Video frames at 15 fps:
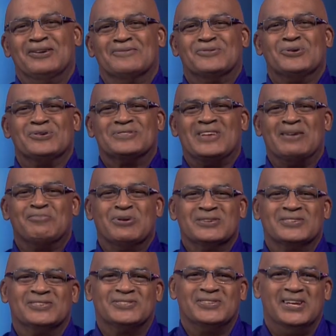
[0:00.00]
of course, that brings
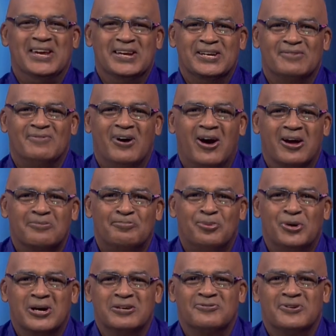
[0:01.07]
us to the end of On
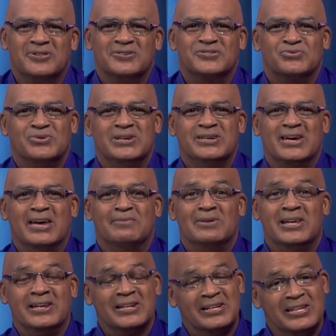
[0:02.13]
Point for this week. I'm
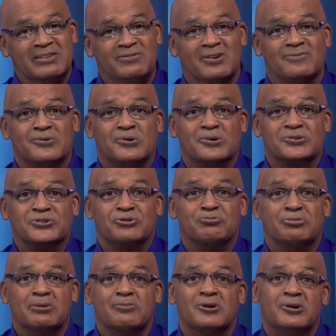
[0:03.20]
Leighton Levy, of course.
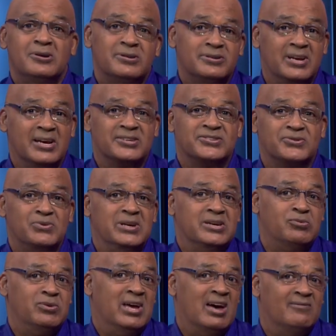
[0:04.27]
Remember, next week
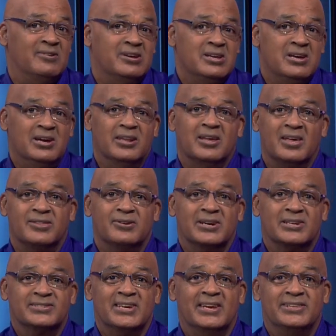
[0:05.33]
we have another
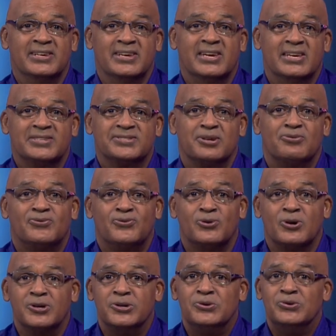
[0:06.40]
exciting guest for
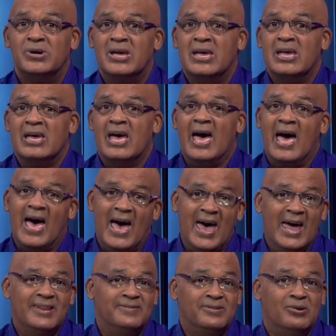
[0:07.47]
you
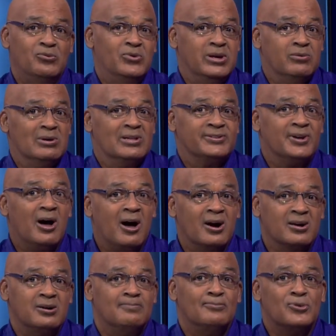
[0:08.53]
and we will
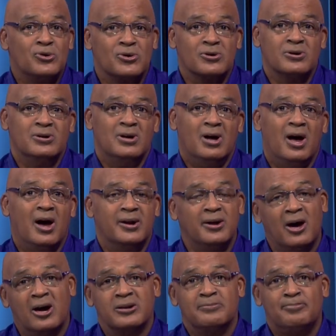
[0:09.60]
talk more on
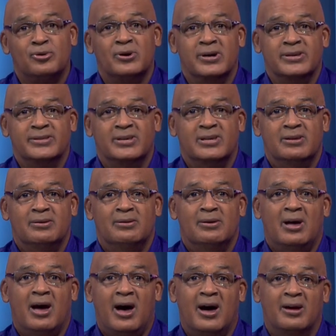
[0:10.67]
On Point.
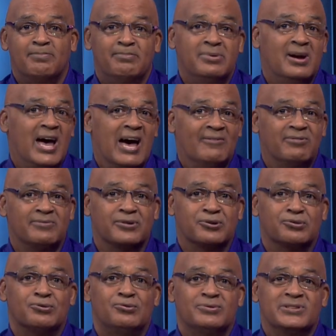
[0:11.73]
On behalf of the
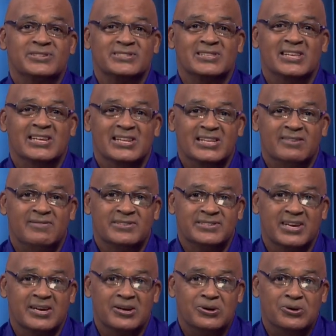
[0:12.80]
crew, this is Leighton Levy
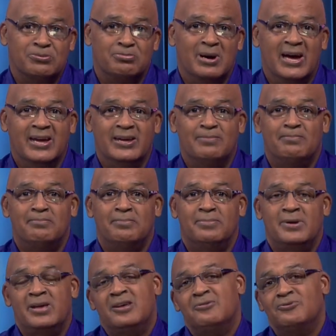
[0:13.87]
saying goodbye
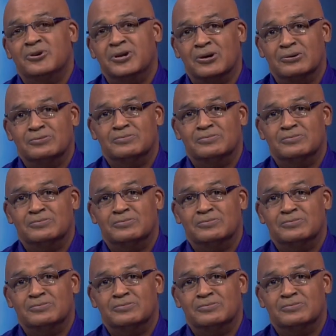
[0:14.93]
for now.